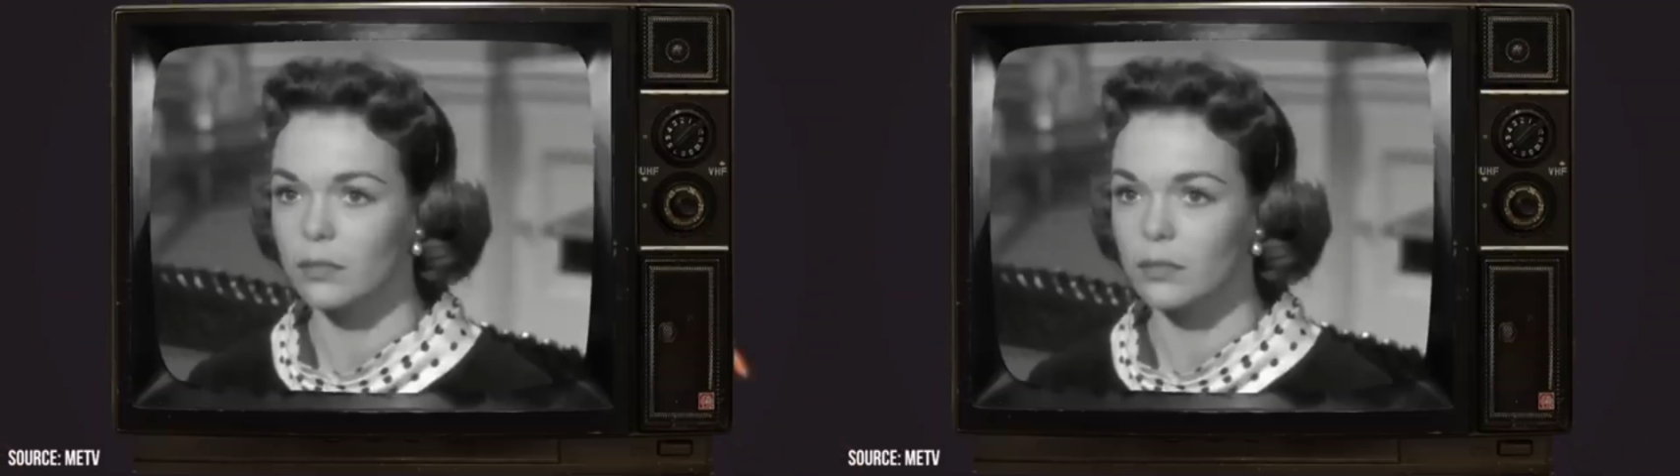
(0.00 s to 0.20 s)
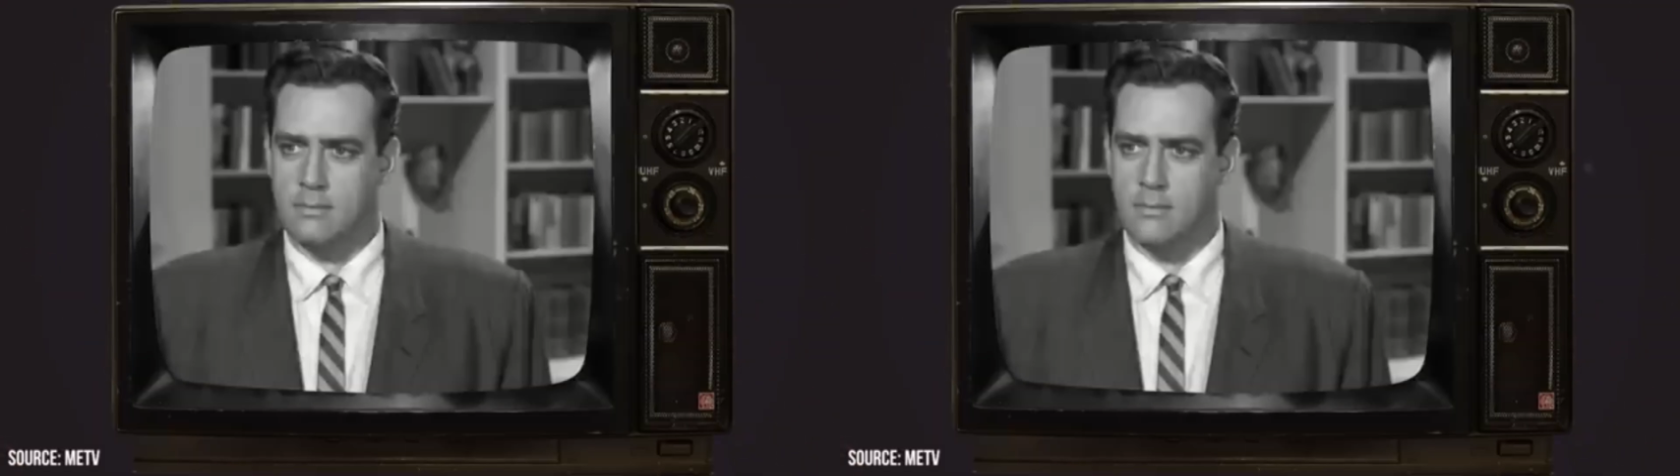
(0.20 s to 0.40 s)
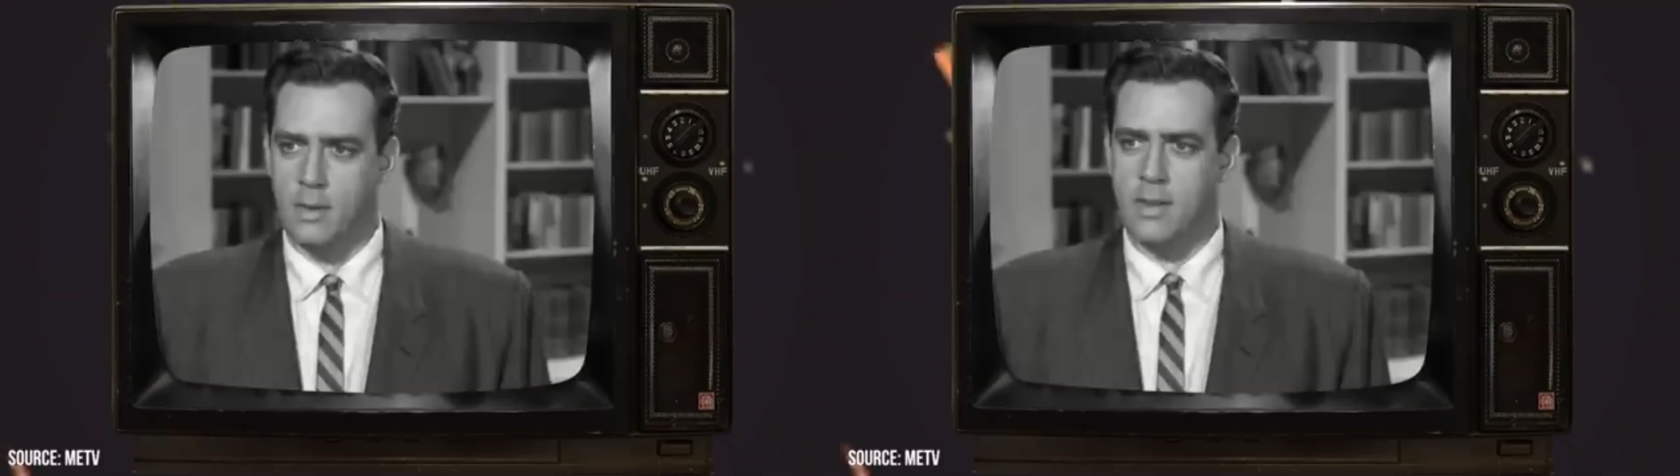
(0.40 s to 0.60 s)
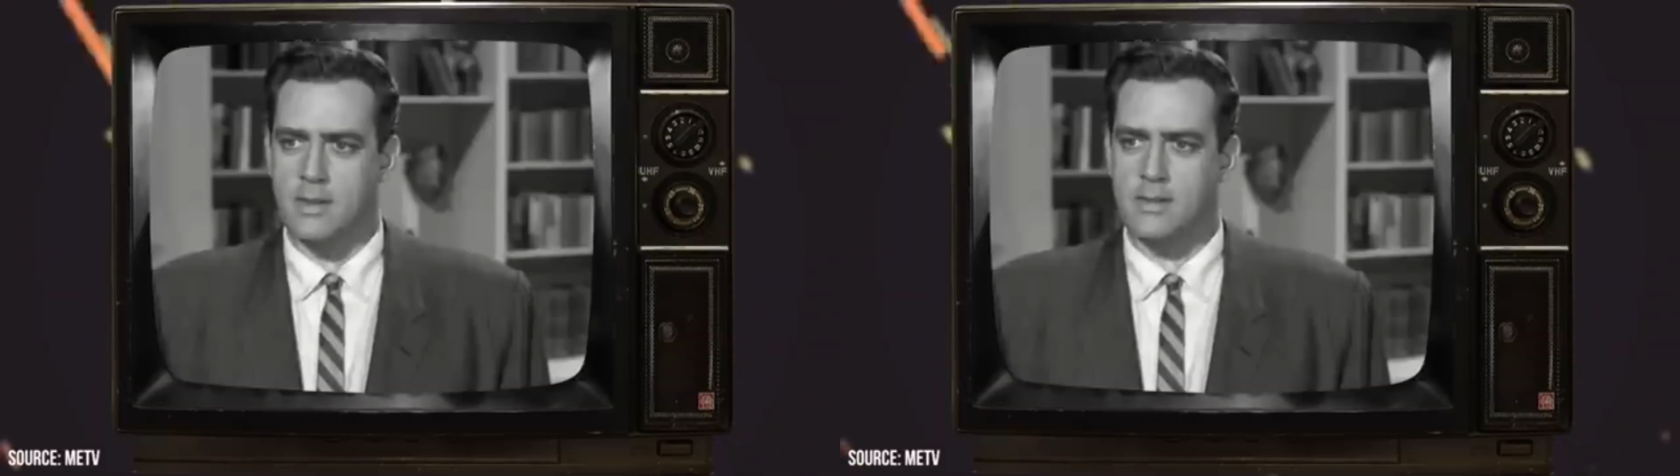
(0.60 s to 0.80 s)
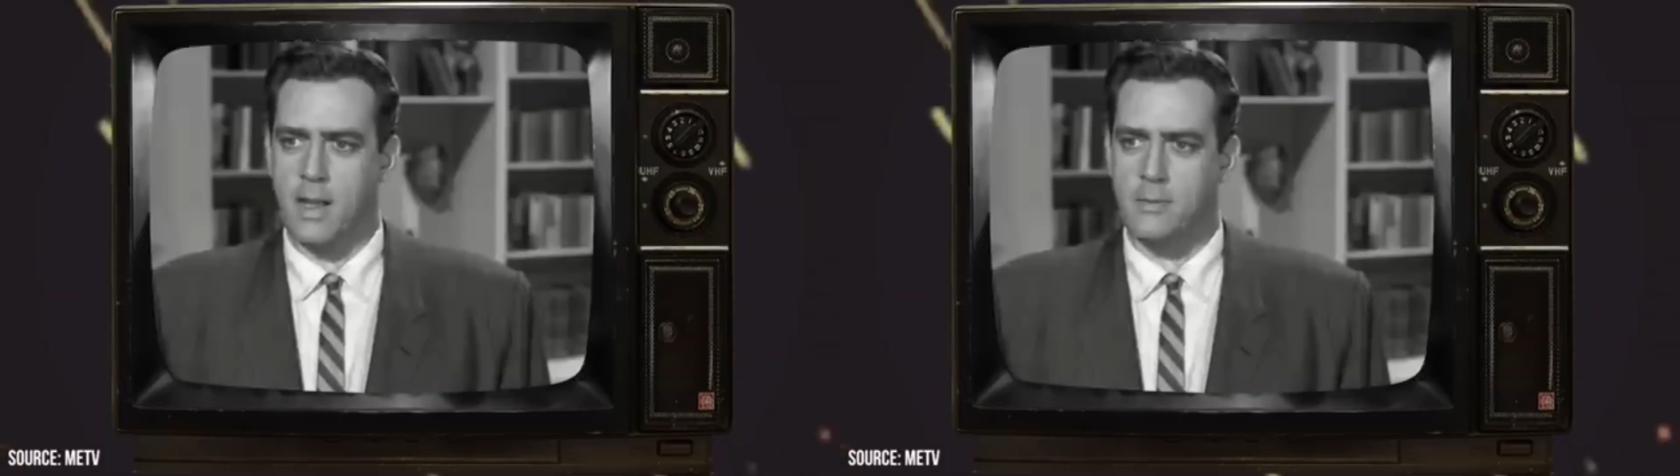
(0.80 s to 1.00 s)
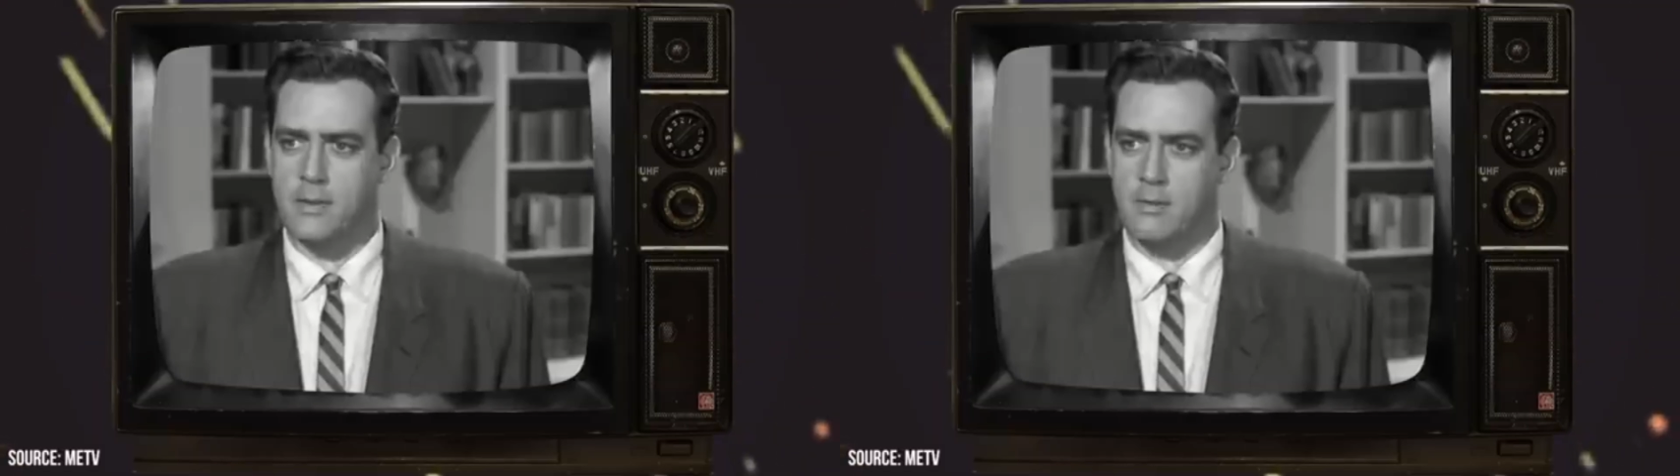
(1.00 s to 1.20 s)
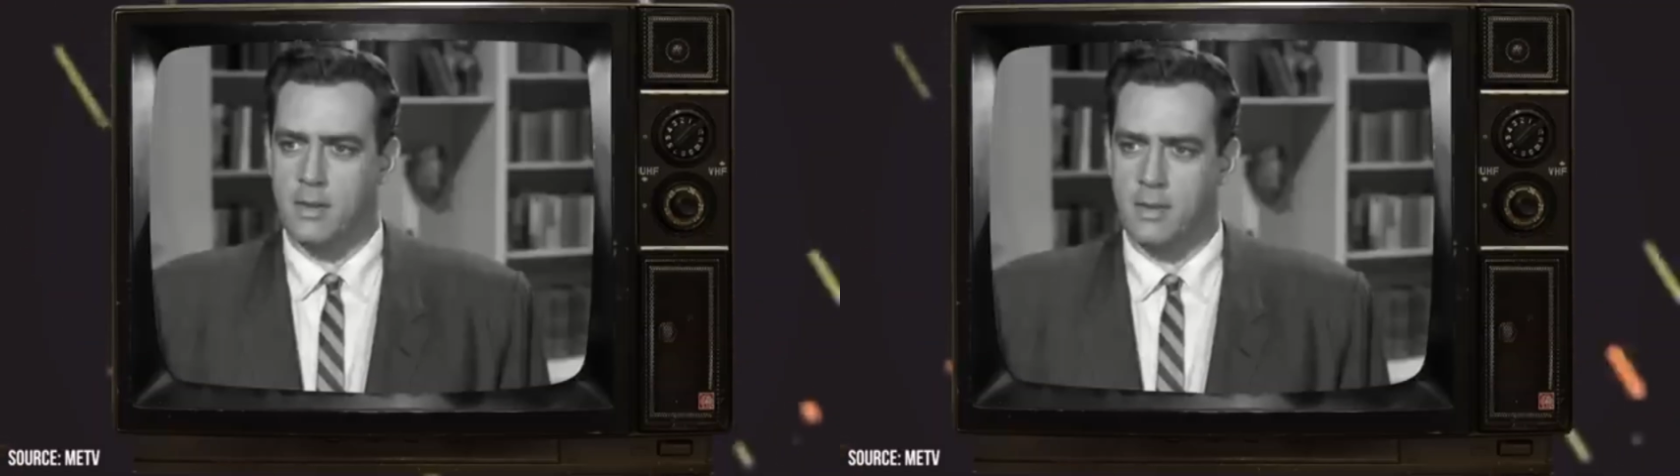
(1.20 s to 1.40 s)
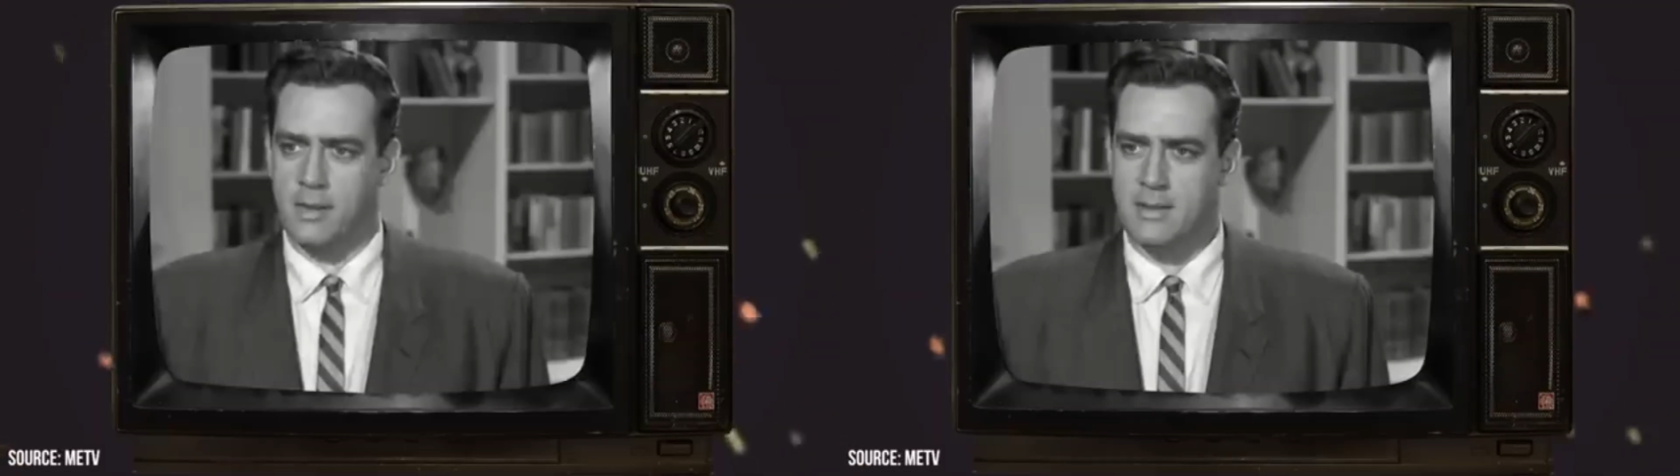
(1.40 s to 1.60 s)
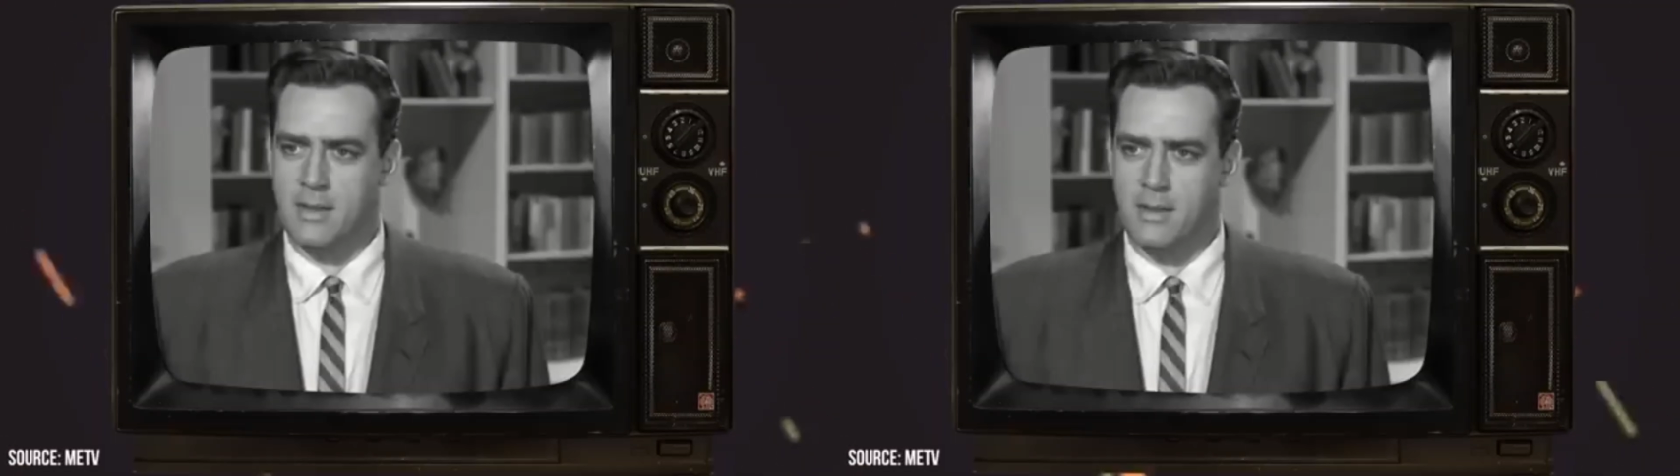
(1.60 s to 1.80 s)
which aired from 1957 to